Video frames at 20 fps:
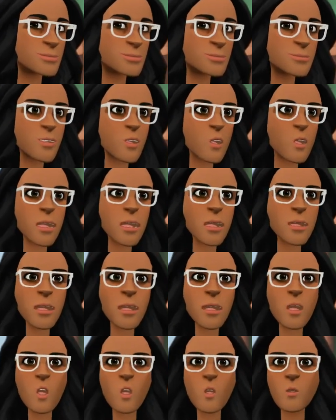For text,
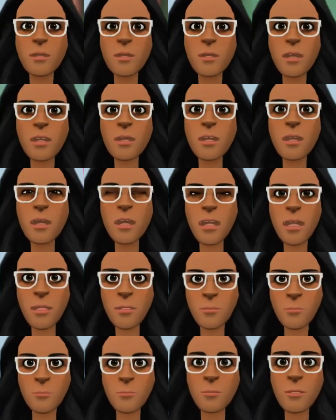use highlighting,
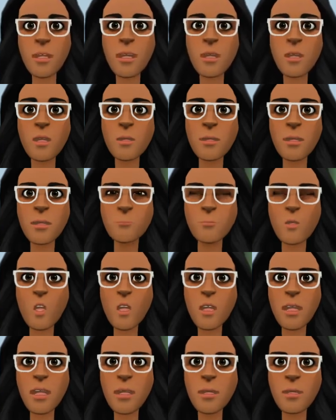headers and
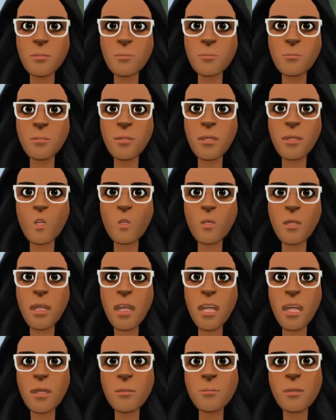bullets to
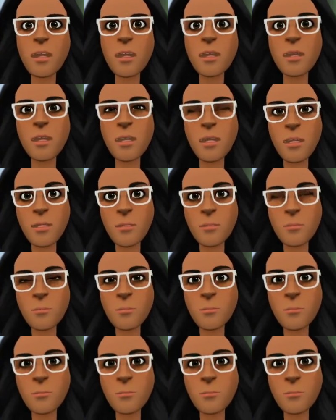signal importance.